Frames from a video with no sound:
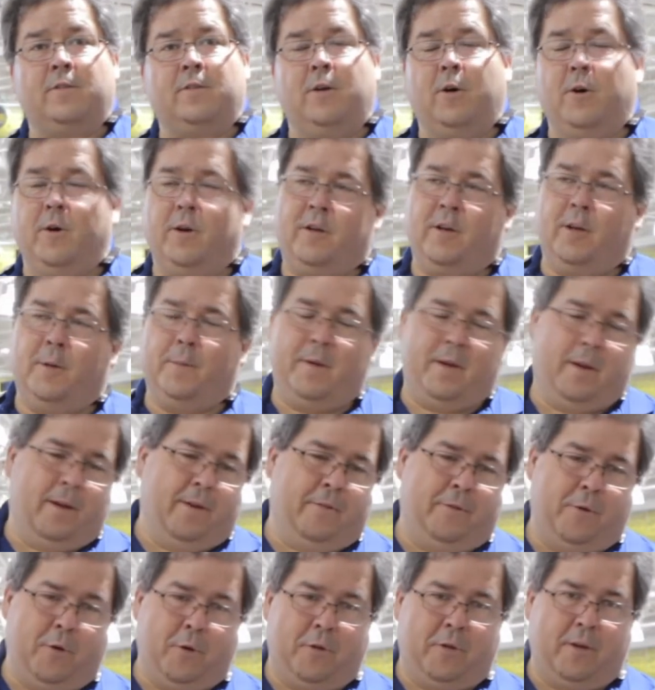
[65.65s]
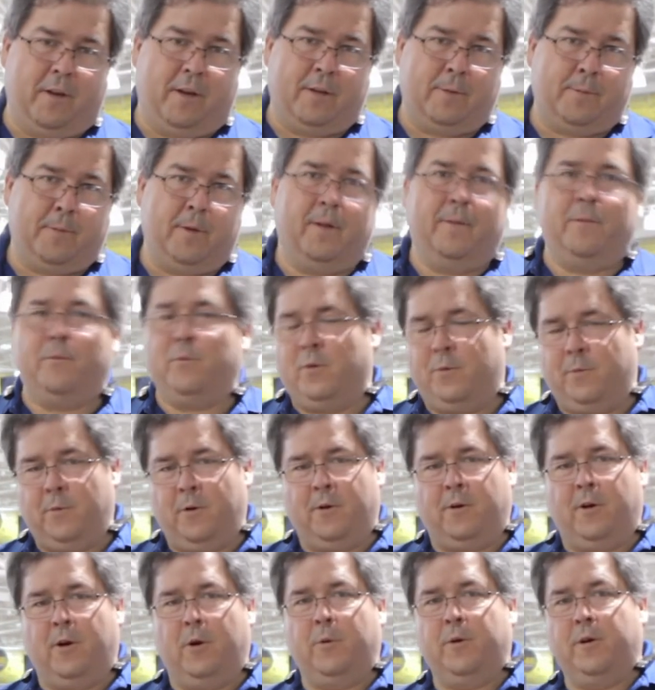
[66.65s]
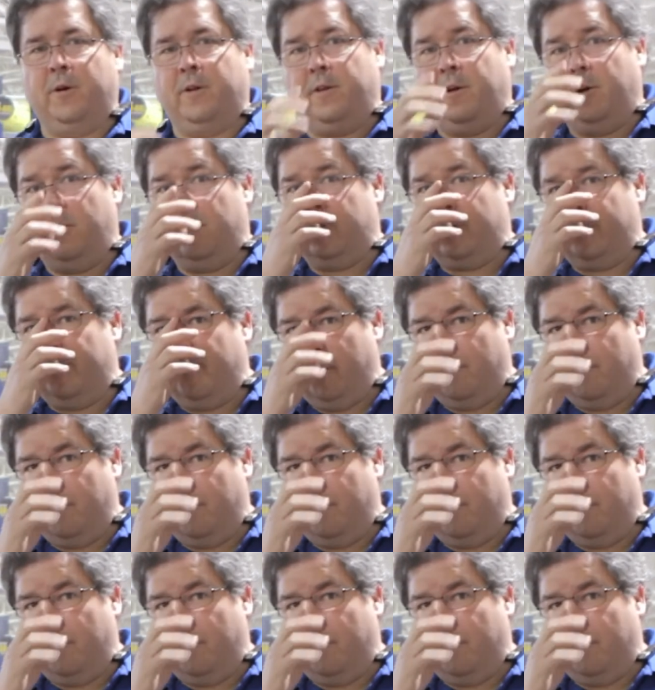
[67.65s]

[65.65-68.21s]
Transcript: So it could be a few things, but we won't go into those.